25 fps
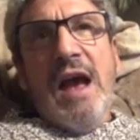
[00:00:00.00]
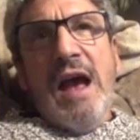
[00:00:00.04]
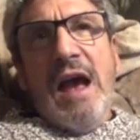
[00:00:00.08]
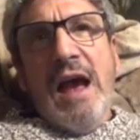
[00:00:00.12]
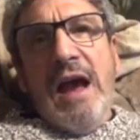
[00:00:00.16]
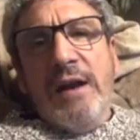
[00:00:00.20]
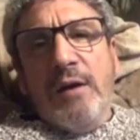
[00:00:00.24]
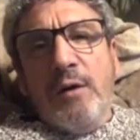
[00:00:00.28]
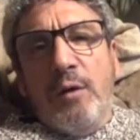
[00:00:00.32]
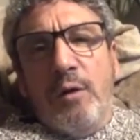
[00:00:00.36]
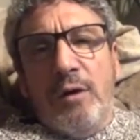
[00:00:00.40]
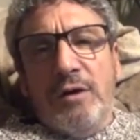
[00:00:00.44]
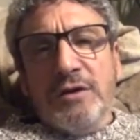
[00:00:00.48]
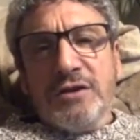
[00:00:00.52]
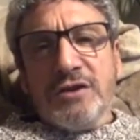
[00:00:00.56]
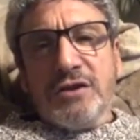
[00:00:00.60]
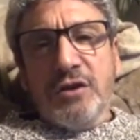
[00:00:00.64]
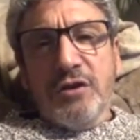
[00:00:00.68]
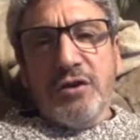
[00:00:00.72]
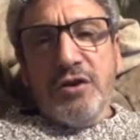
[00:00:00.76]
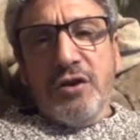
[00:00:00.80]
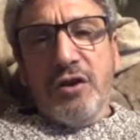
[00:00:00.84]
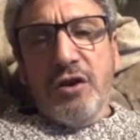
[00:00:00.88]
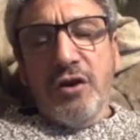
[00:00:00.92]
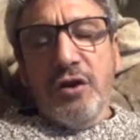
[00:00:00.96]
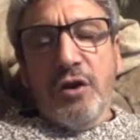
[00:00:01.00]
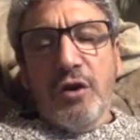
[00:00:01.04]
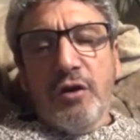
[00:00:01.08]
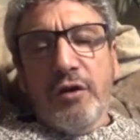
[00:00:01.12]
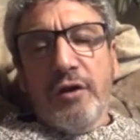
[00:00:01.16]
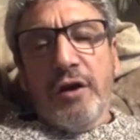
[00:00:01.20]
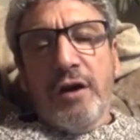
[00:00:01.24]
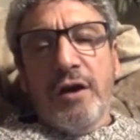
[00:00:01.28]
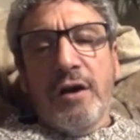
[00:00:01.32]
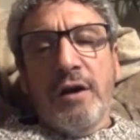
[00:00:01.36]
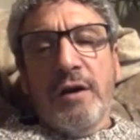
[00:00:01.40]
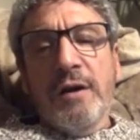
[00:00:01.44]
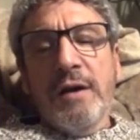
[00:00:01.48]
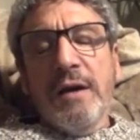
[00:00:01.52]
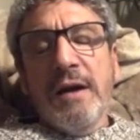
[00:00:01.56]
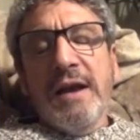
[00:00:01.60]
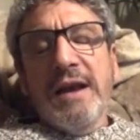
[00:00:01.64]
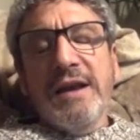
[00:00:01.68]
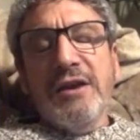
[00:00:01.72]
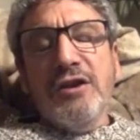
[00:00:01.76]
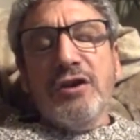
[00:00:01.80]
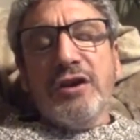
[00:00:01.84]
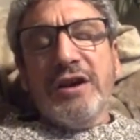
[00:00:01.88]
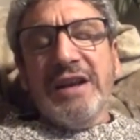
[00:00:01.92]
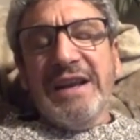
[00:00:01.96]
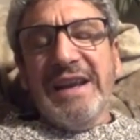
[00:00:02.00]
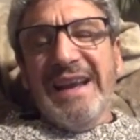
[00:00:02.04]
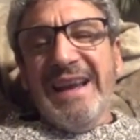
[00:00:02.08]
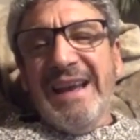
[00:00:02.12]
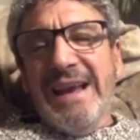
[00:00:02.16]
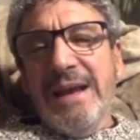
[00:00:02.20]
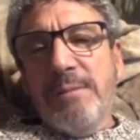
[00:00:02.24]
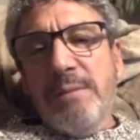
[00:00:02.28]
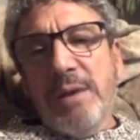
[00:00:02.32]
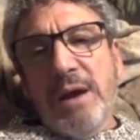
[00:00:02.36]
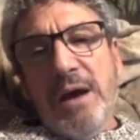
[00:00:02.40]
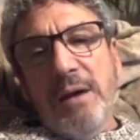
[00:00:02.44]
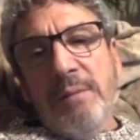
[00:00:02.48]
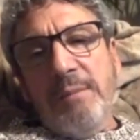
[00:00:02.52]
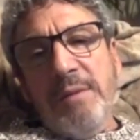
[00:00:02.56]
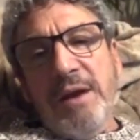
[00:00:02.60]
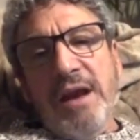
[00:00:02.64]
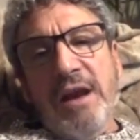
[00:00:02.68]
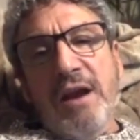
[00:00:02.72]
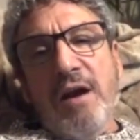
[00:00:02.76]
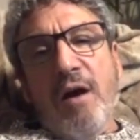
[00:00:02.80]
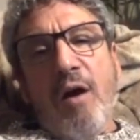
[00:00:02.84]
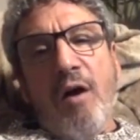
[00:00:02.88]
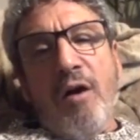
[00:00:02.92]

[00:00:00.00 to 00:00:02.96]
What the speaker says: And also you can email me,